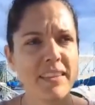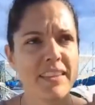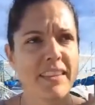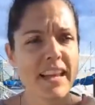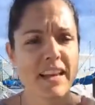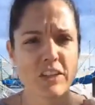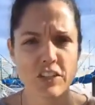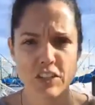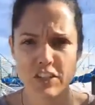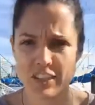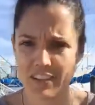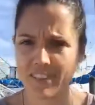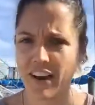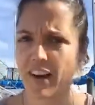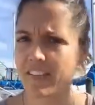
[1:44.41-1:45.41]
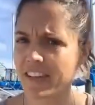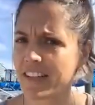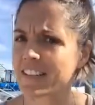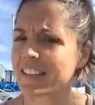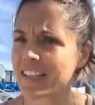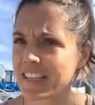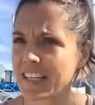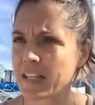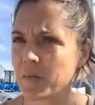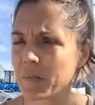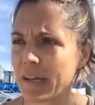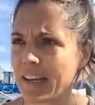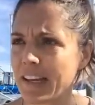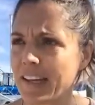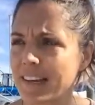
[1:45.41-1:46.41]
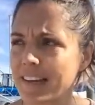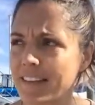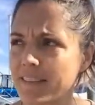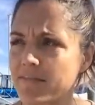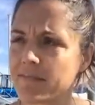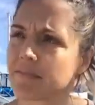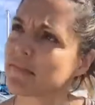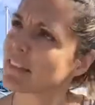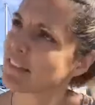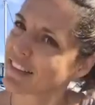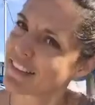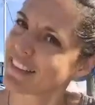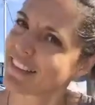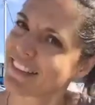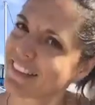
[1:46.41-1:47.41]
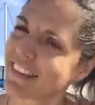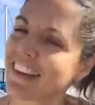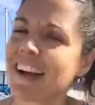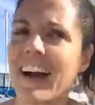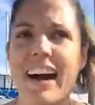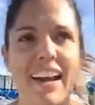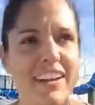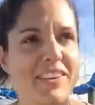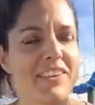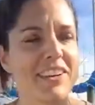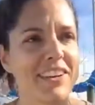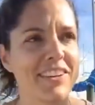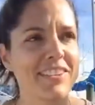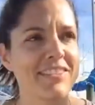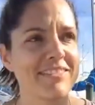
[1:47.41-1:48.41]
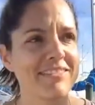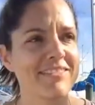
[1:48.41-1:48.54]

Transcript: that should have obviously been, I don't know,